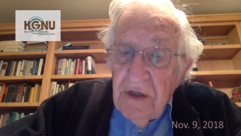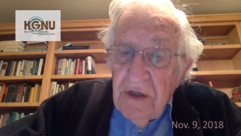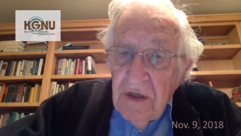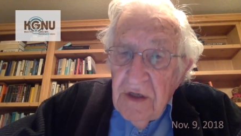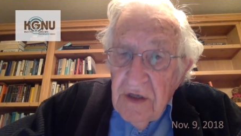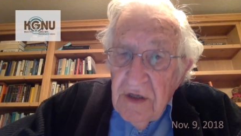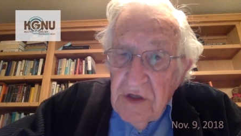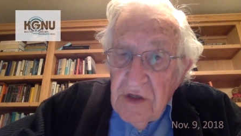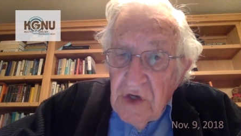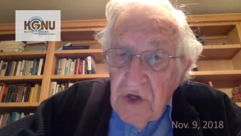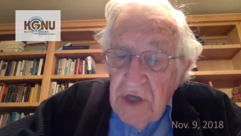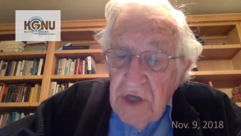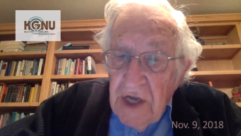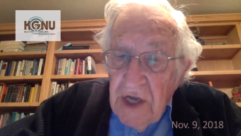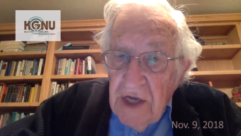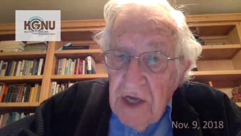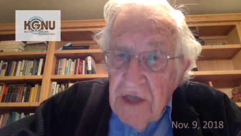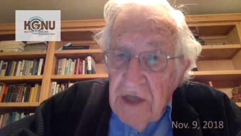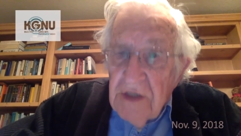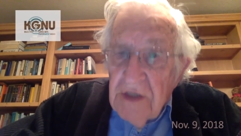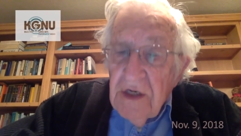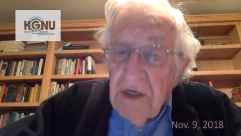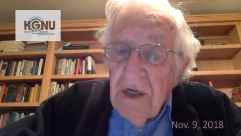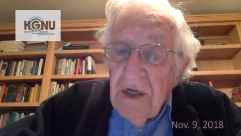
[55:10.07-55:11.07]
You
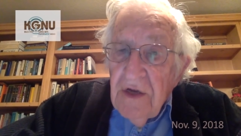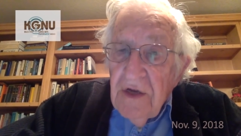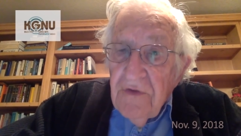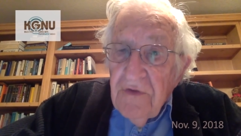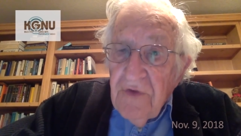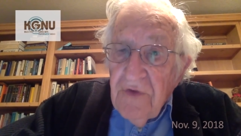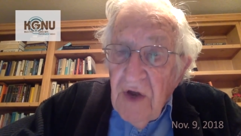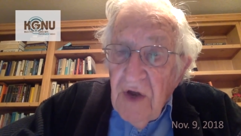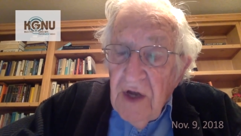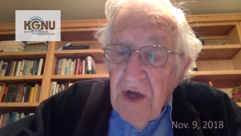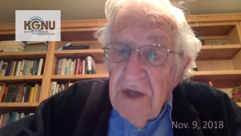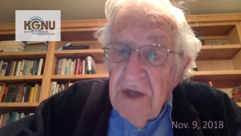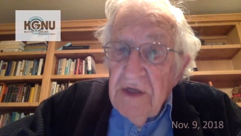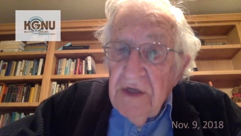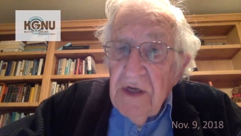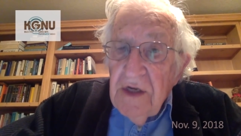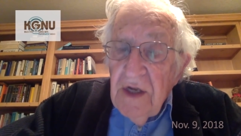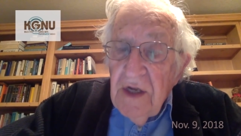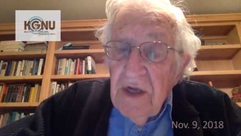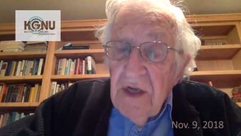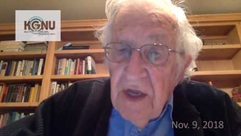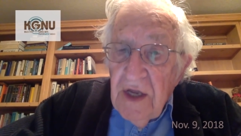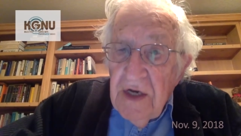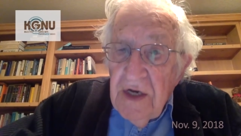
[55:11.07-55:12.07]
can't find
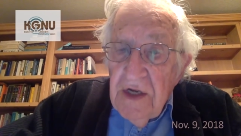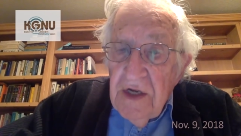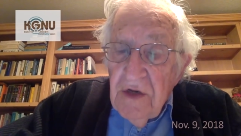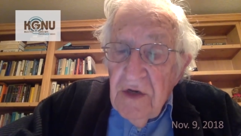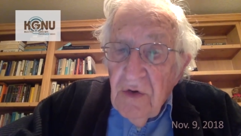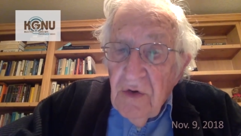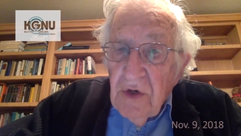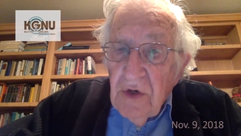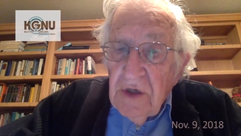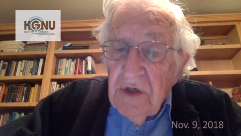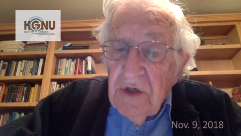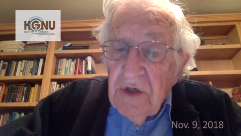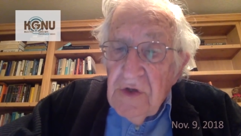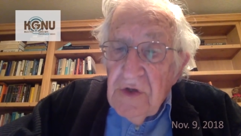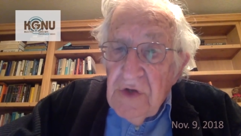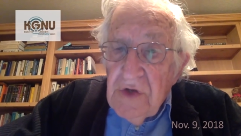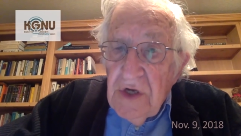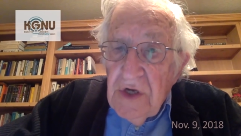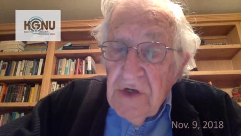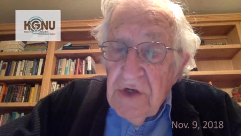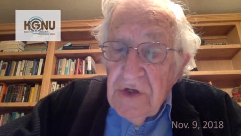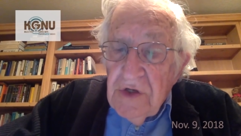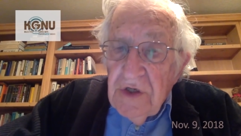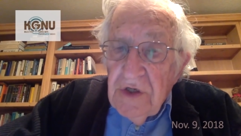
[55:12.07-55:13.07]
any
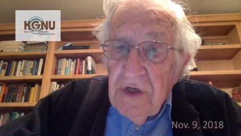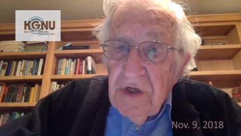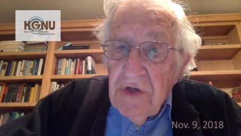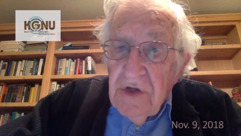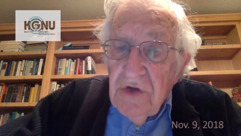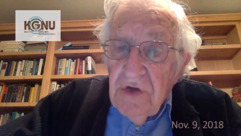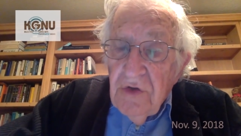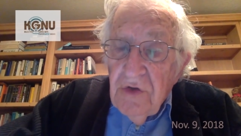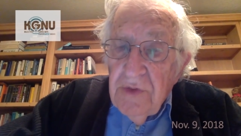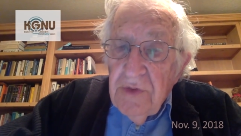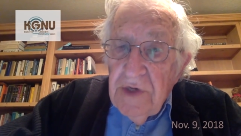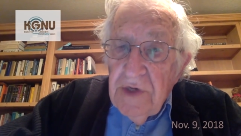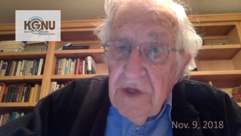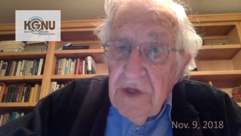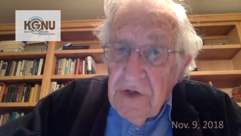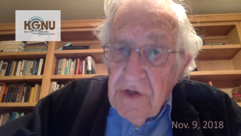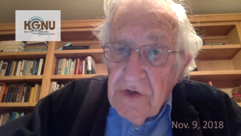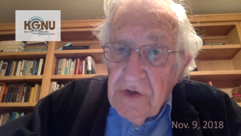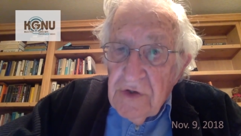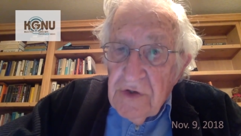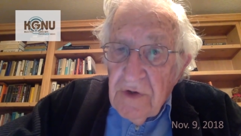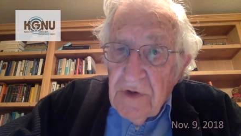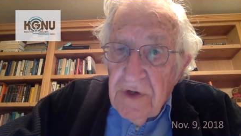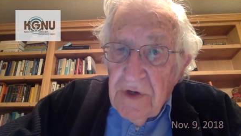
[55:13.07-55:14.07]
organization in human
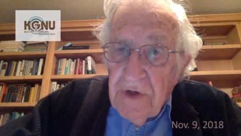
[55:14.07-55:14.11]
history